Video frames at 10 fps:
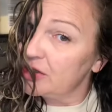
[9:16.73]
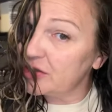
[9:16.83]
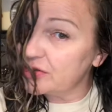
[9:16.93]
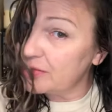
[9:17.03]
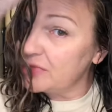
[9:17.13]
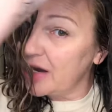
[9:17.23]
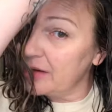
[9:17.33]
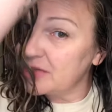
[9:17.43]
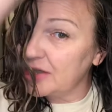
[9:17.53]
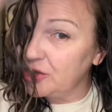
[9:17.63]
So
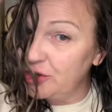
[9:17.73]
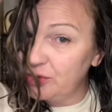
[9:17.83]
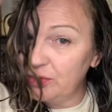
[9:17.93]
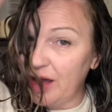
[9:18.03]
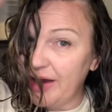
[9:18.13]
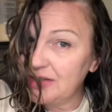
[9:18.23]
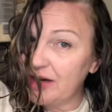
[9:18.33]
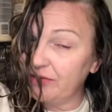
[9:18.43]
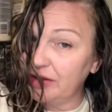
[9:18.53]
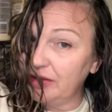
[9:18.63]
sometimes I do like to
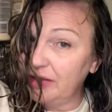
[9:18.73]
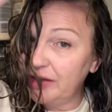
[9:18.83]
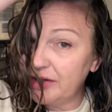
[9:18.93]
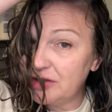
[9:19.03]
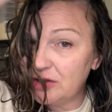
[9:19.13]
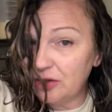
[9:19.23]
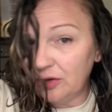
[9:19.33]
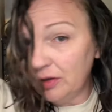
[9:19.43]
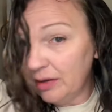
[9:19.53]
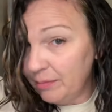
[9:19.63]
have a
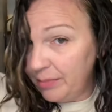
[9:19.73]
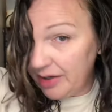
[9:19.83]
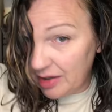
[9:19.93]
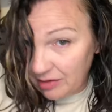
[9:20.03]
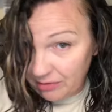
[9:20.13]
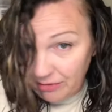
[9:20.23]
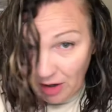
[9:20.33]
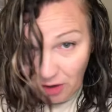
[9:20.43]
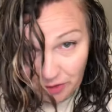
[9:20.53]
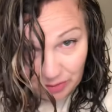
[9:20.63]
little bit of
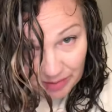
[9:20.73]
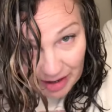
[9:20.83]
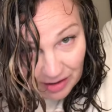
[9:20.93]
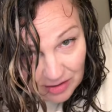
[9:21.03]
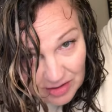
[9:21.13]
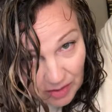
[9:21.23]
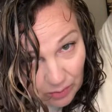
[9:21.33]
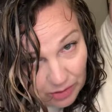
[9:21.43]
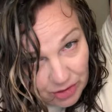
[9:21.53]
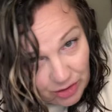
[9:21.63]
volume here, so I
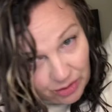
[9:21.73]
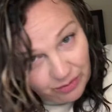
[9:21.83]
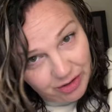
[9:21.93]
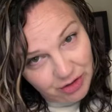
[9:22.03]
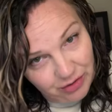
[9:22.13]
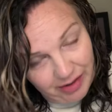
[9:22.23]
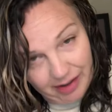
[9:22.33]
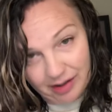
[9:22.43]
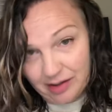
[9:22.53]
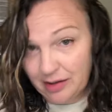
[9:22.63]
will show you a
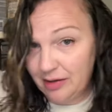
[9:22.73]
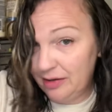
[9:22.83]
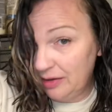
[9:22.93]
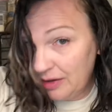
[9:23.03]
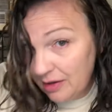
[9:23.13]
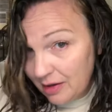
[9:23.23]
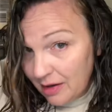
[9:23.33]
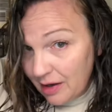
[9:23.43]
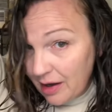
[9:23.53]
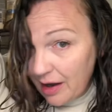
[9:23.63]
trick.
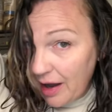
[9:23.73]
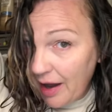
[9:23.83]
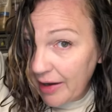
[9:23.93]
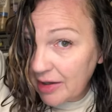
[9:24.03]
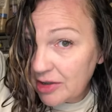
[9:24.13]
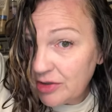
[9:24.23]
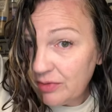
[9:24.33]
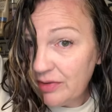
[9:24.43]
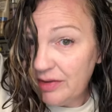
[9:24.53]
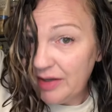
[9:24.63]
I can do
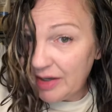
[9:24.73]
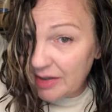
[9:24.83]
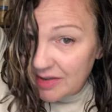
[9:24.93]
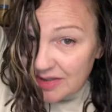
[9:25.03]
this.